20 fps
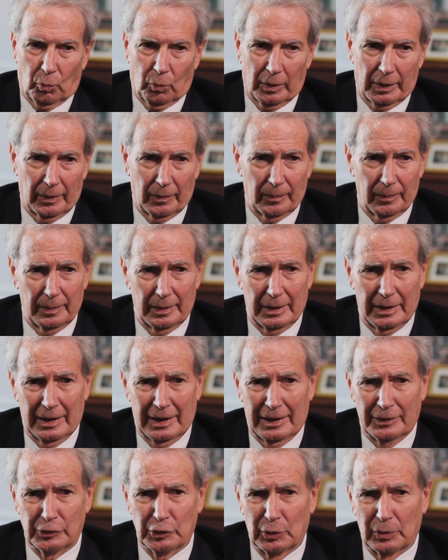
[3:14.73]
Well,
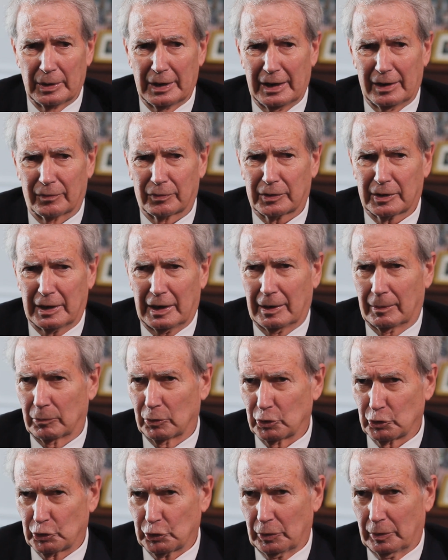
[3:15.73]
I do have Camp
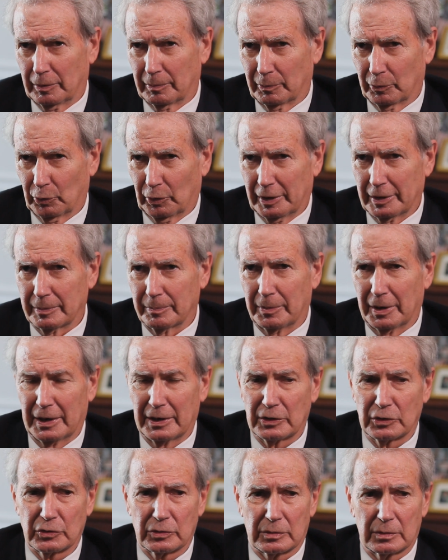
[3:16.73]
Lejeune Marine
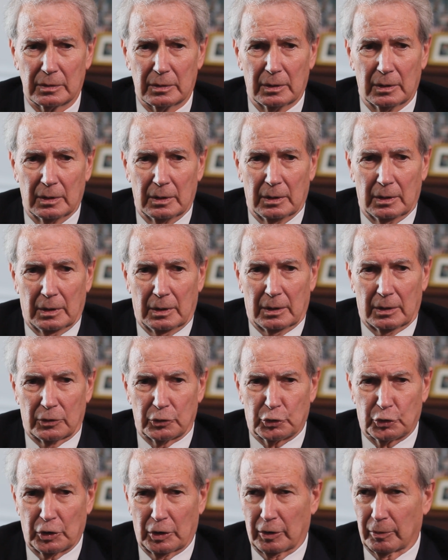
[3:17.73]
Base
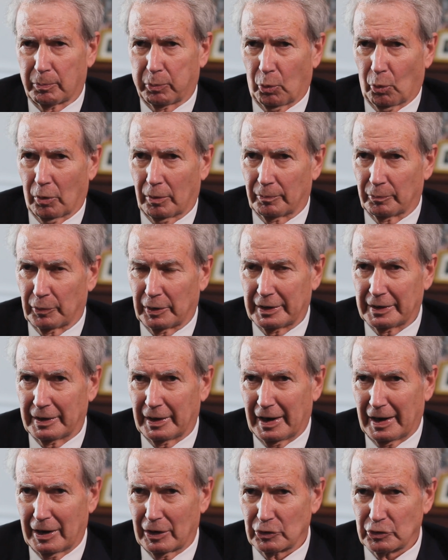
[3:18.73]
Cherry Point
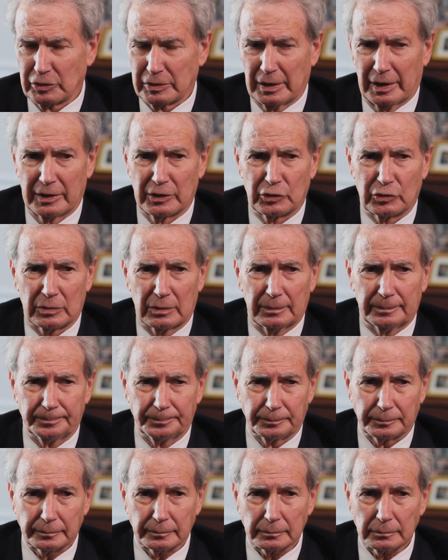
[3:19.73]
Marine Air Station,
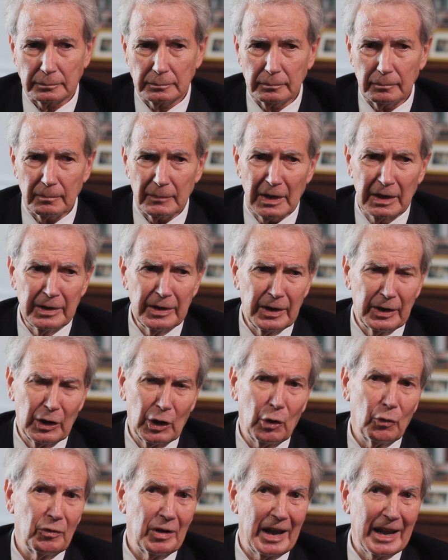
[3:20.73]
and
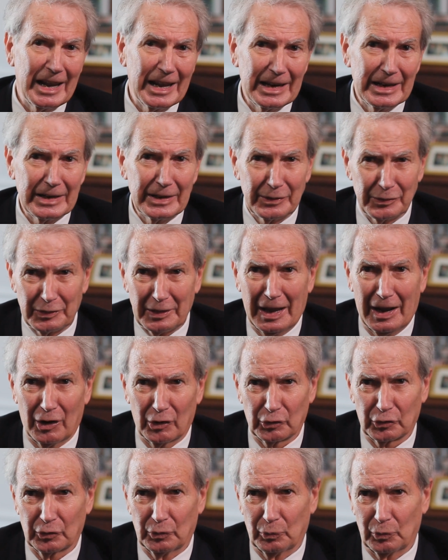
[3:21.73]
over
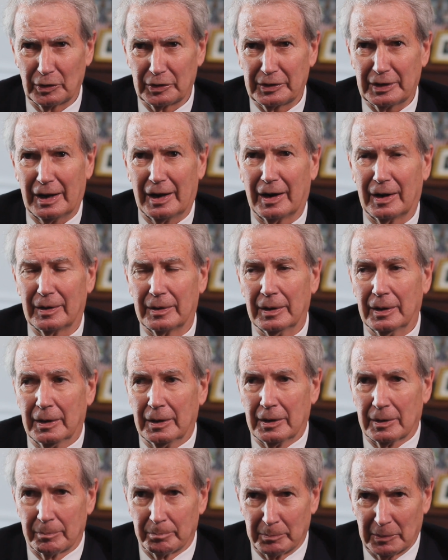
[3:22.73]
80,000 retired
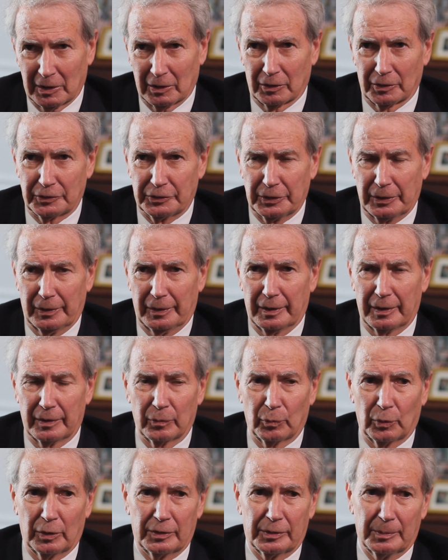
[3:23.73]
military,
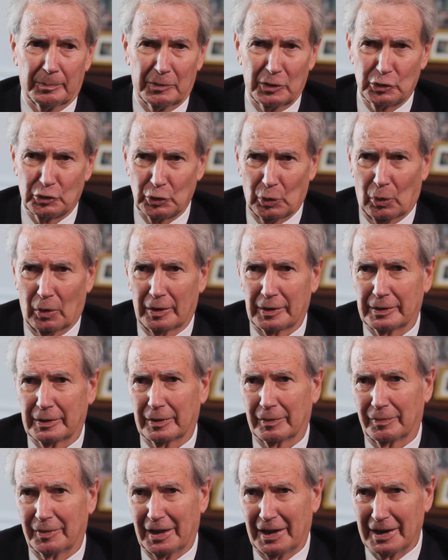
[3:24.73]
with the majority
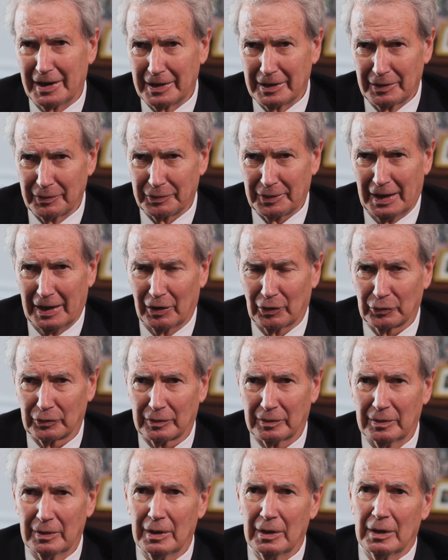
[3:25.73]
of the
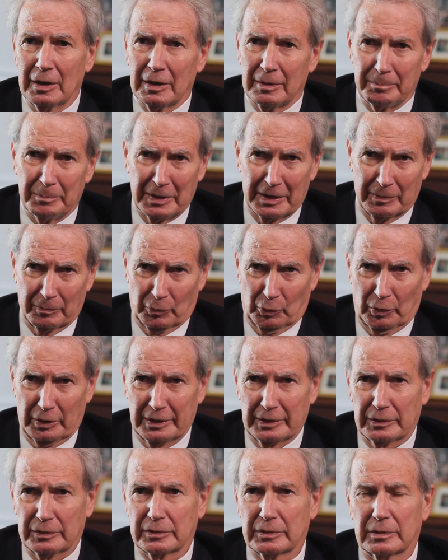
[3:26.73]
80,000 being
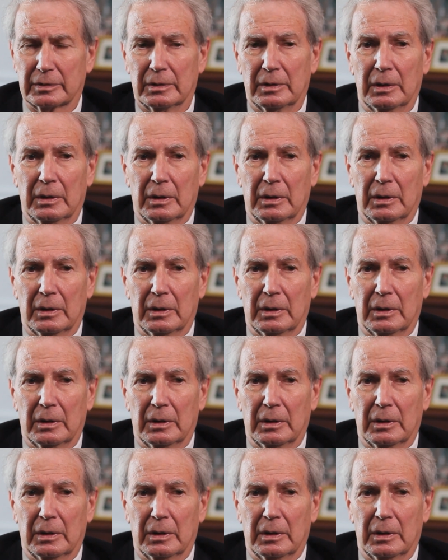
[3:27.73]
Marines.